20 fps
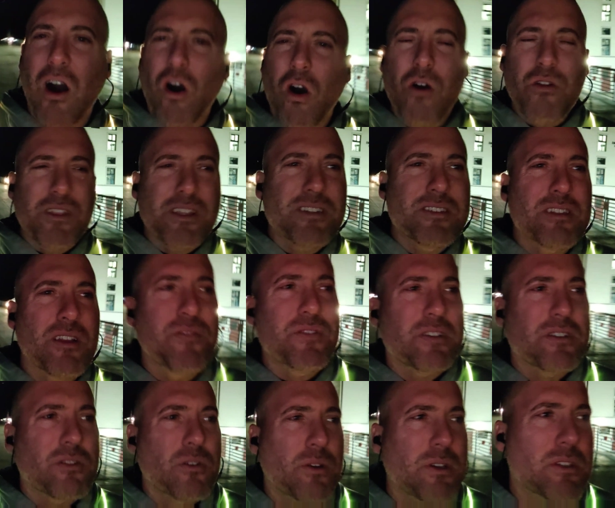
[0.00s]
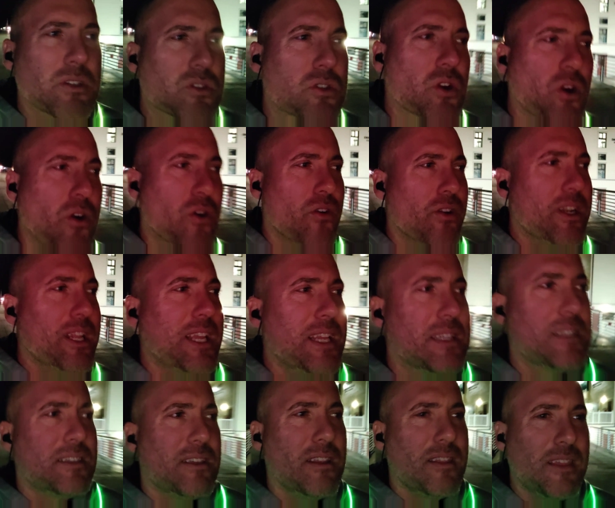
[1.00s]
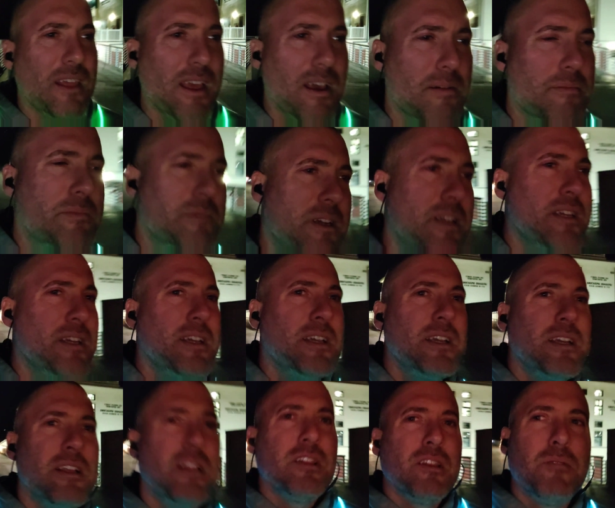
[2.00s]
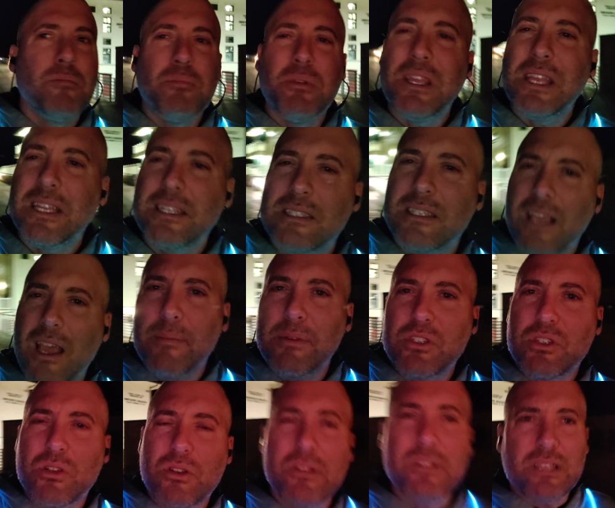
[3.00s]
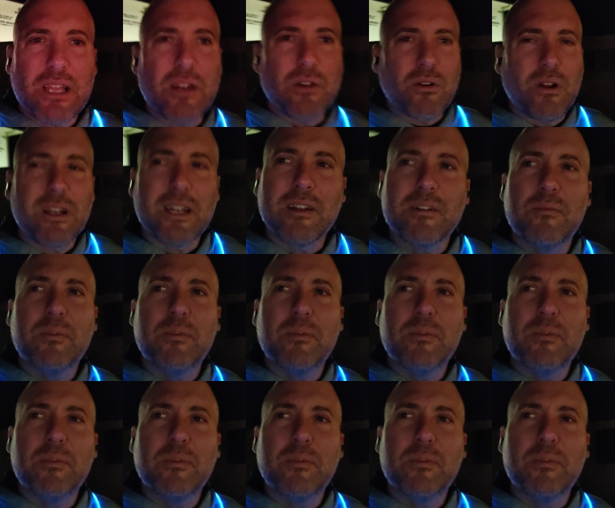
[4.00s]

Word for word: all this stuff is going to turn into them being damaged goods later on.